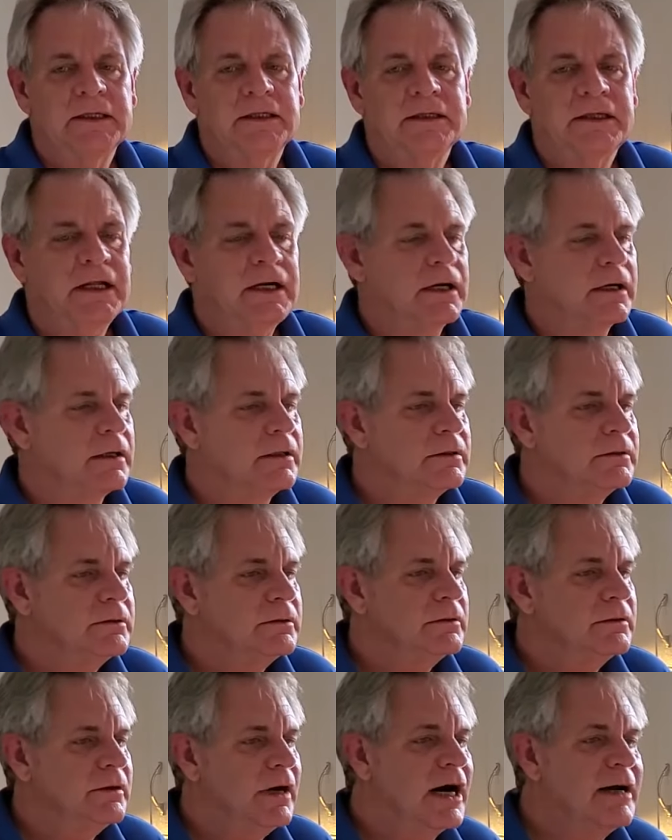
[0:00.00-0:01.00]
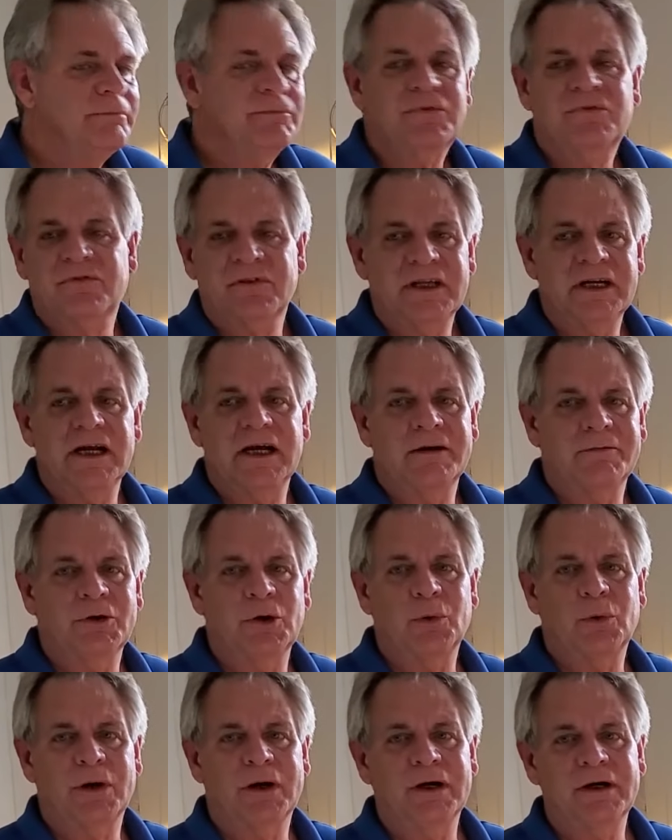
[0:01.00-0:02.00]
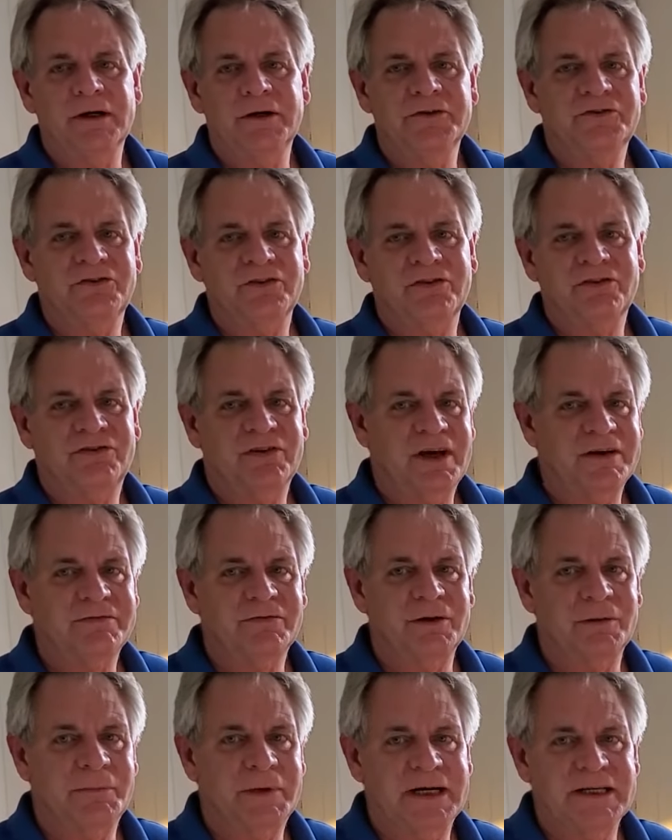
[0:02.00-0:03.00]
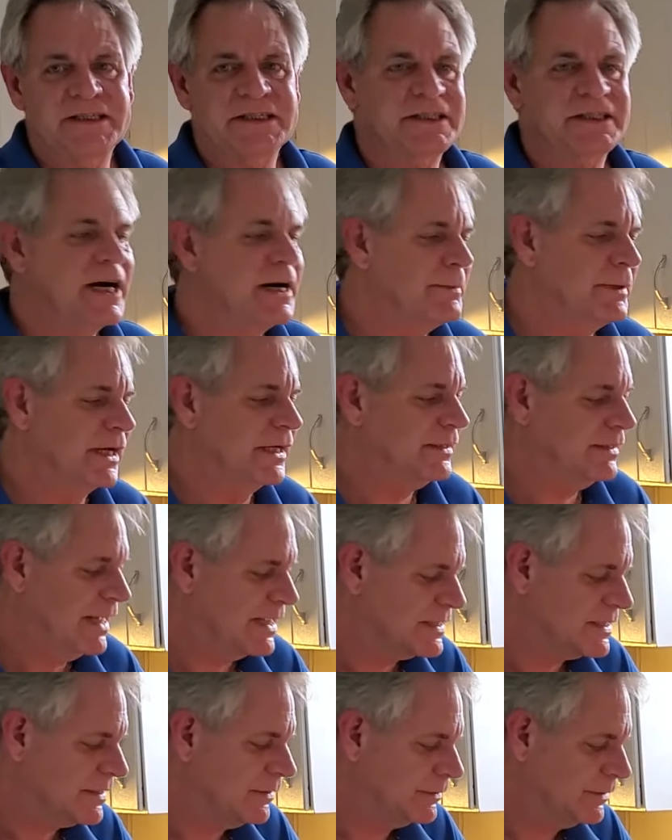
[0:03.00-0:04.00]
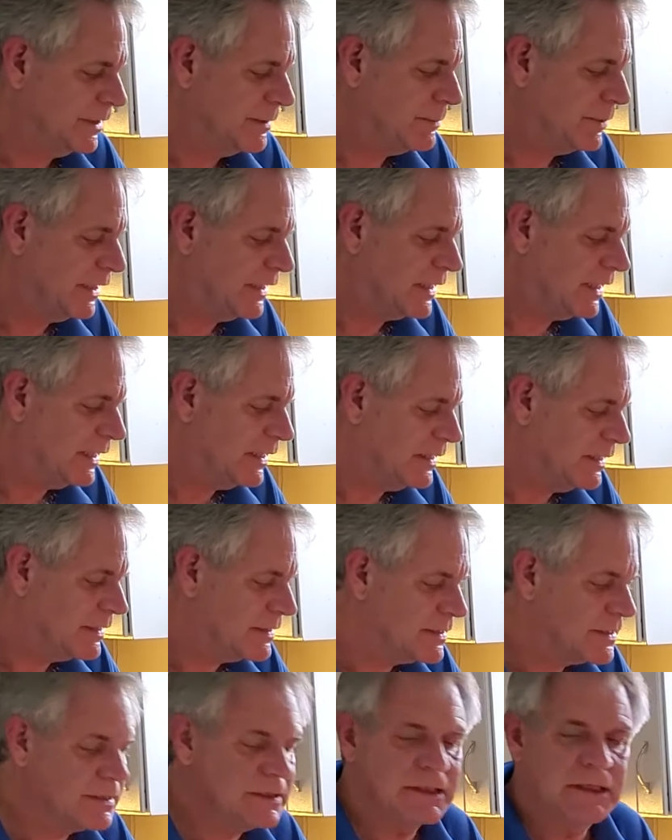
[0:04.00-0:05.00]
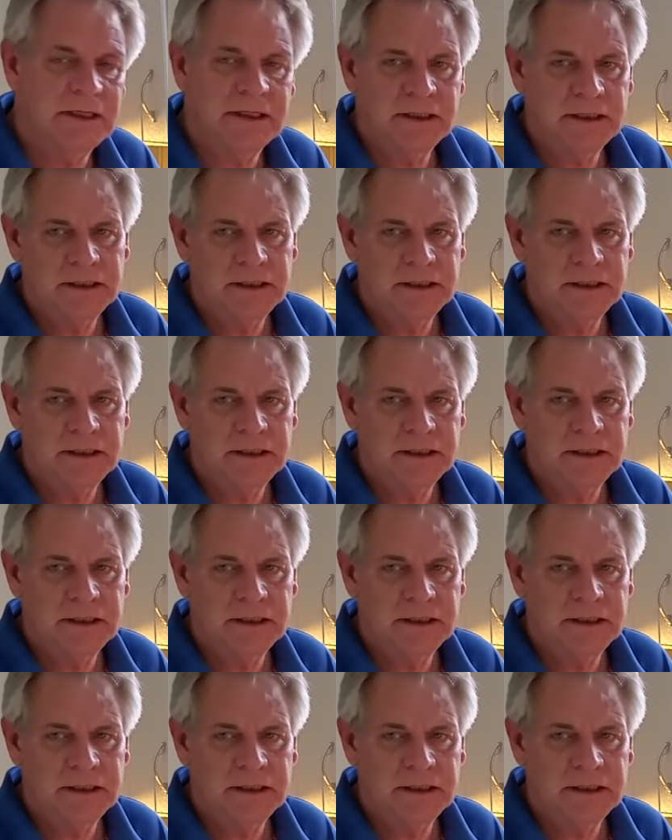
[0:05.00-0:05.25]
you know, I'm thin everywhere else except for my stomach. That's only because